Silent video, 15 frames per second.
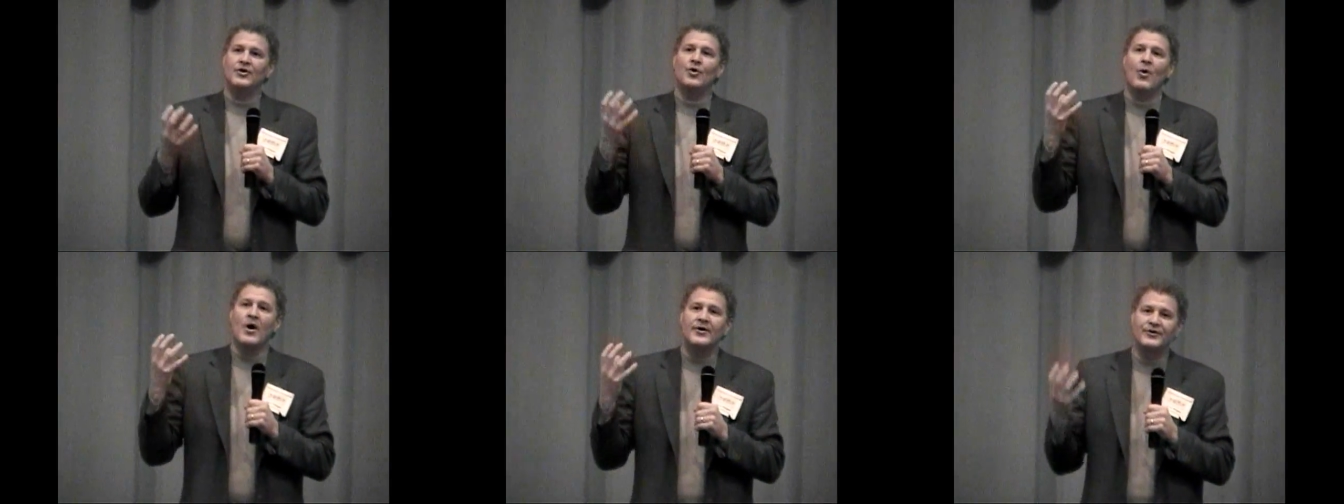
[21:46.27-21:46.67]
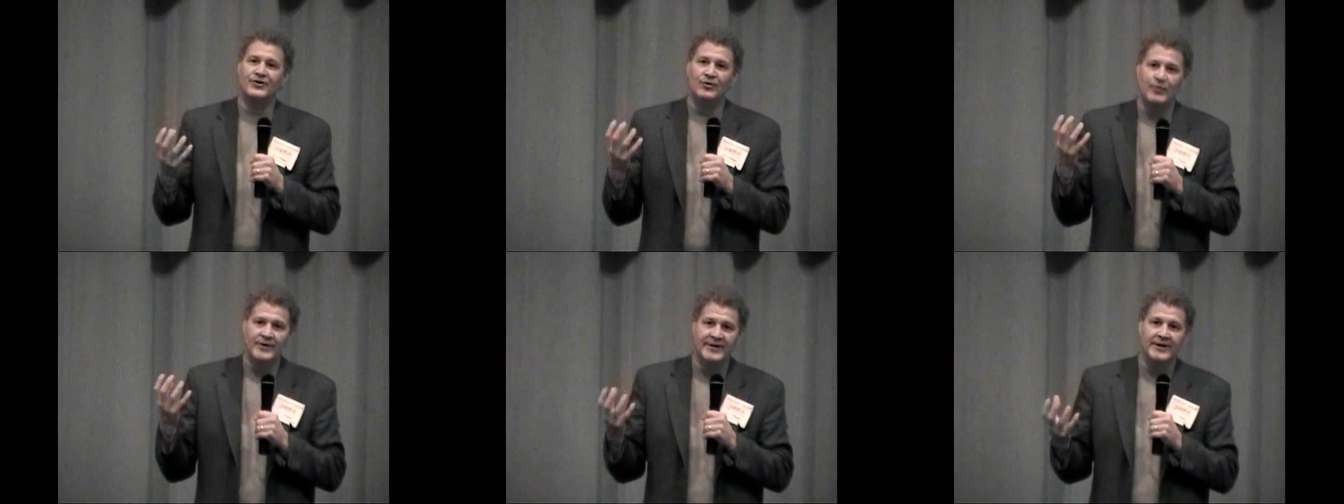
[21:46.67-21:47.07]
You
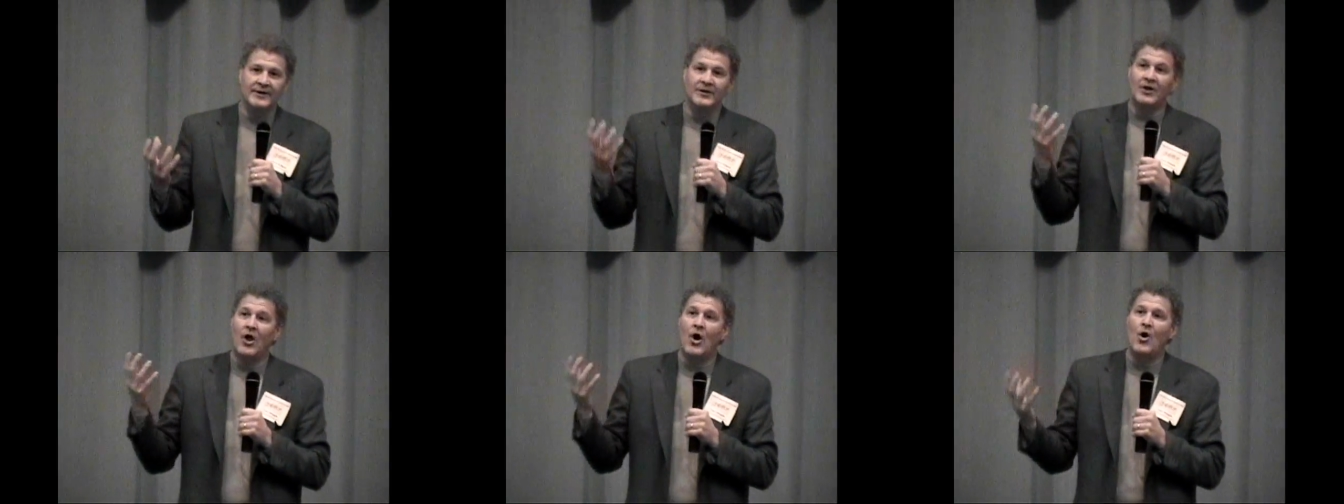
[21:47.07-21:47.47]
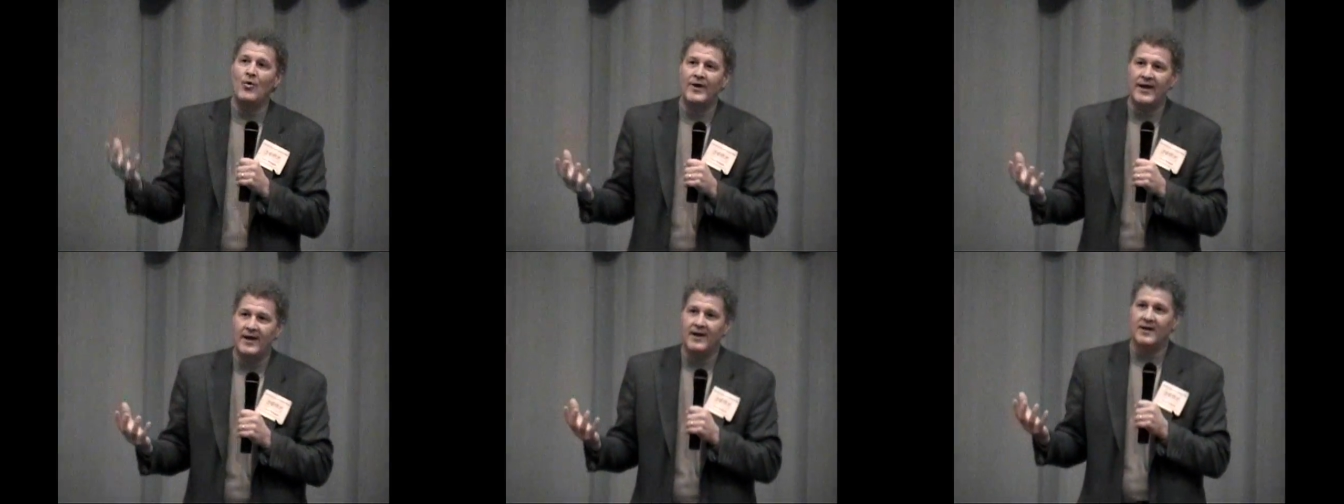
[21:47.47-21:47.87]
aren't doing it
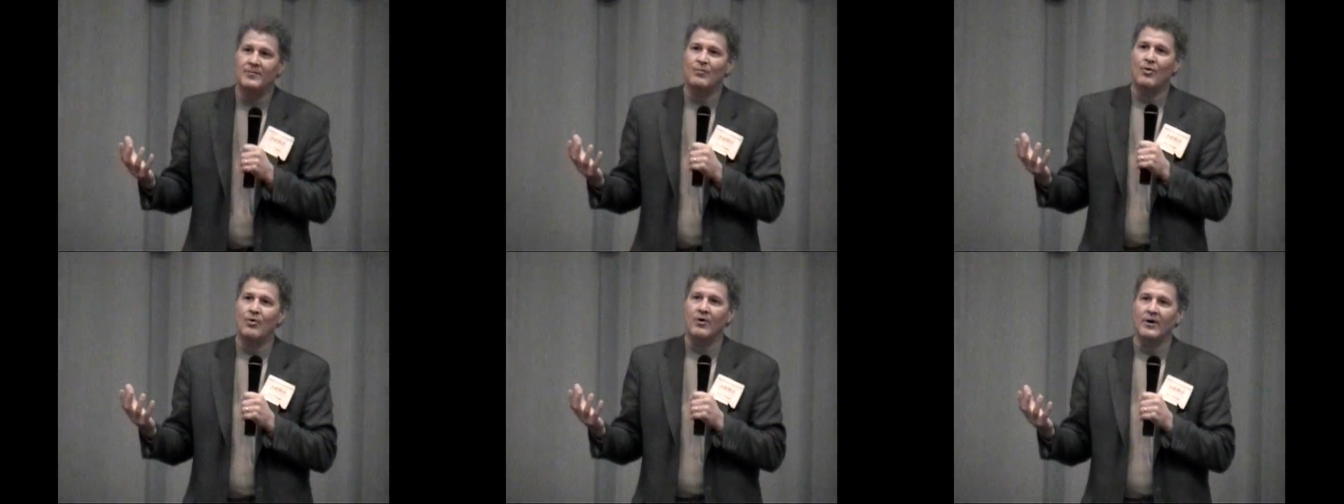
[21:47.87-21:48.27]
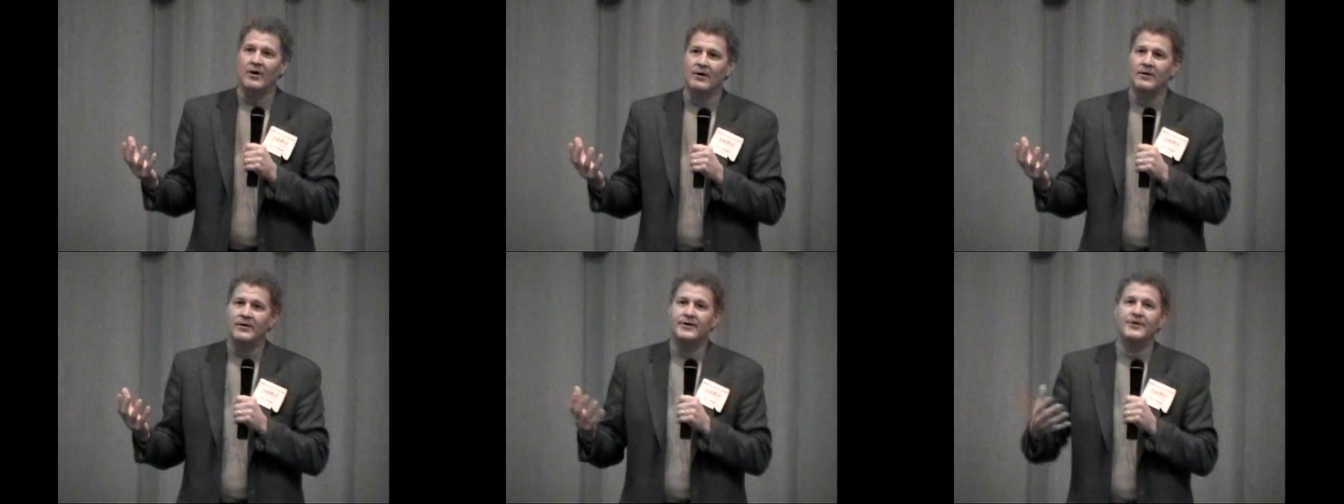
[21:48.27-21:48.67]
alone anymore.
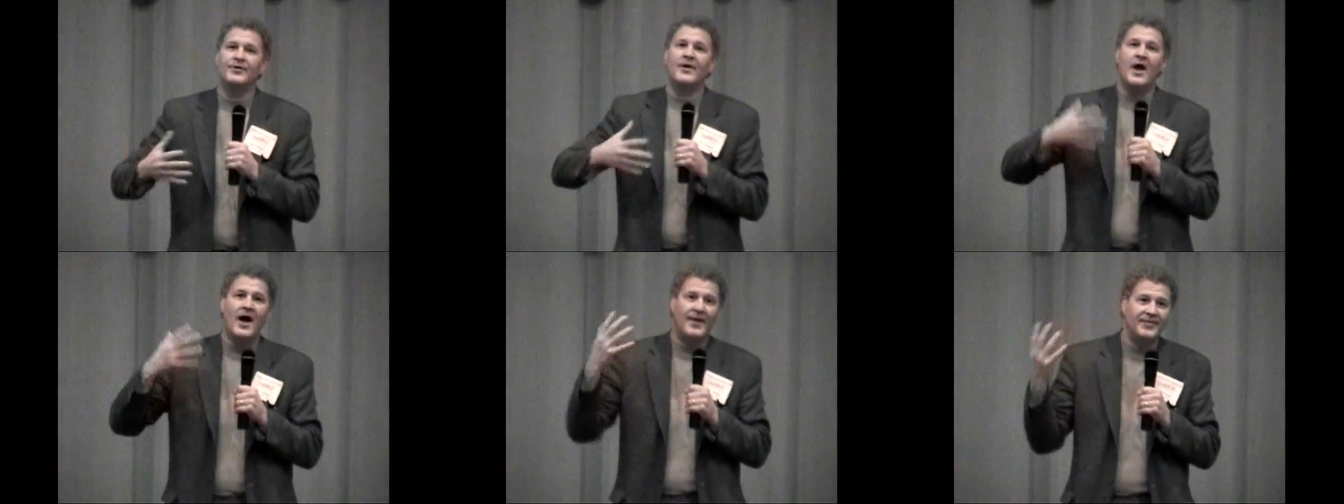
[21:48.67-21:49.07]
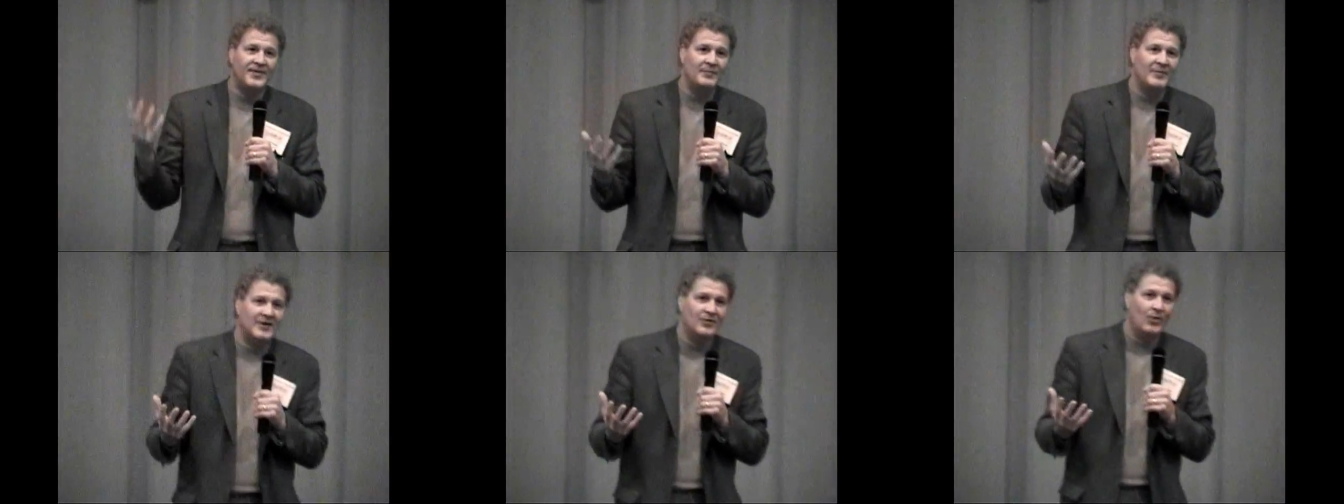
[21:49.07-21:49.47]
You're
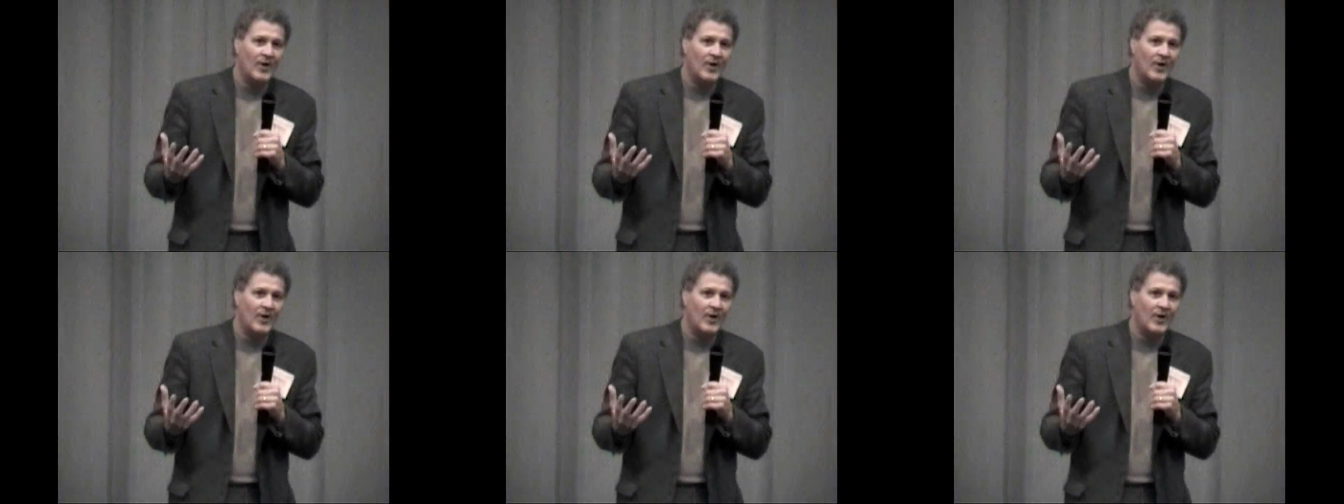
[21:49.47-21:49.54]
not the